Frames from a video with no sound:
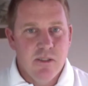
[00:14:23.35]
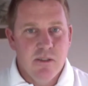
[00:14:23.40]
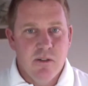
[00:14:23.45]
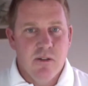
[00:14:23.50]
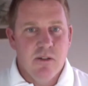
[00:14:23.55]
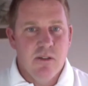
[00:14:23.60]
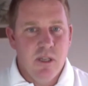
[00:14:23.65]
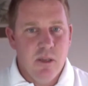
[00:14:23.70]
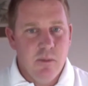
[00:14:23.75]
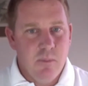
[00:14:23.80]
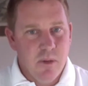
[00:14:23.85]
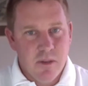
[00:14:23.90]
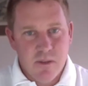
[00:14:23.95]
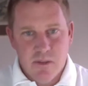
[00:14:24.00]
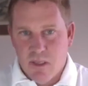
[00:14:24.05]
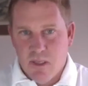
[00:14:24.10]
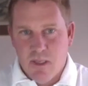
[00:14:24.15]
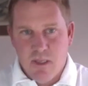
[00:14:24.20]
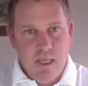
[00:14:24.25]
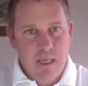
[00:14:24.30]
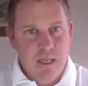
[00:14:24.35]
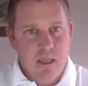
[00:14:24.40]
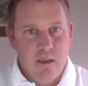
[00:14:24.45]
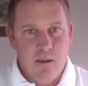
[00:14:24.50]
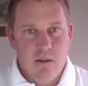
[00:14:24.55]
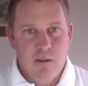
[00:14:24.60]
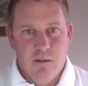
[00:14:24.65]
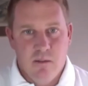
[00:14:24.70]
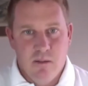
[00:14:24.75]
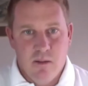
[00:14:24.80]
so to say, because
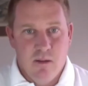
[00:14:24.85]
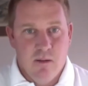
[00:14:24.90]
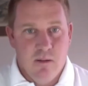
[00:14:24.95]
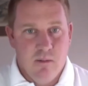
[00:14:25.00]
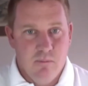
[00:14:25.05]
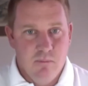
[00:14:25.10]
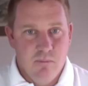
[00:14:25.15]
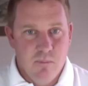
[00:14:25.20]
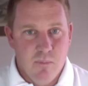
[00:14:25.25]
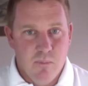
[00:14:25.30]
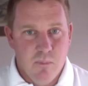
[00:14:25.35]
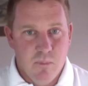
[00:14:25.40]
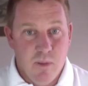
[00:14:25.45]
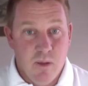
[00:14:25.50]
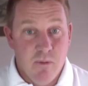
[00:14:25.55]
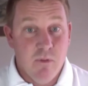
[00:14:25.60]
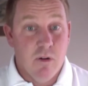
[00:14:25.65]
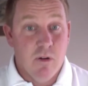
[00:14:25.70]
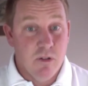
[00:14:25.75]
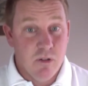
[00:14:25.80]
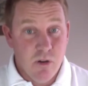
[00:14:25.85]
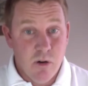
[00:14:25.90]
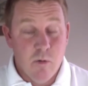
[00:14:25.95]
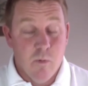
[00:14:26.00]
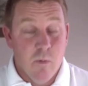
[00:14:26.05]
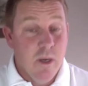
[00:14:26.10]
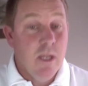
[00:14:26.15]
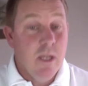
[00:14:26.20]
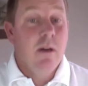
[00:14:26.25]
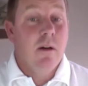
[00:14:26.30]
they've got a strong
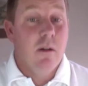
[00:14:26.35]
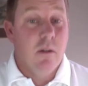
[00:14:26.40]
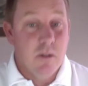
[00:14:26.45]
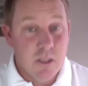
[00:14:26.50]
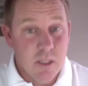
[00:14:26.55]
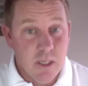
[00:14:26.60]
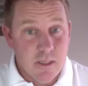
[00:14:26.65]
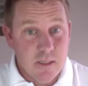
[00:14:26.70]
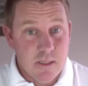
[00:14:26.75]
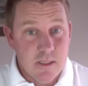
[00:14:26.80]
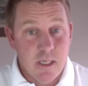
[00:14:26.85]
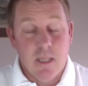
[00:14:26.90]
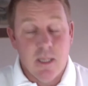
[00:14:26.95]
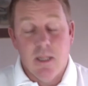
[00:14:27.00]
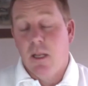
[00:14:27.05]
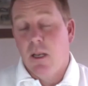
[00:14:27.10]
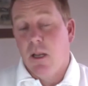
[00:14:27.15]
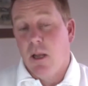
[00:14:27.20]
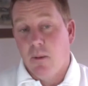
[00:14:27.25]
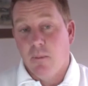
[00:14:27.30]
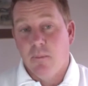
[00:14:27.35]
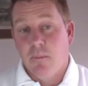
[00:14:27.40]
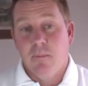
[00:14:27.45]
winning culture, I'd say, there now.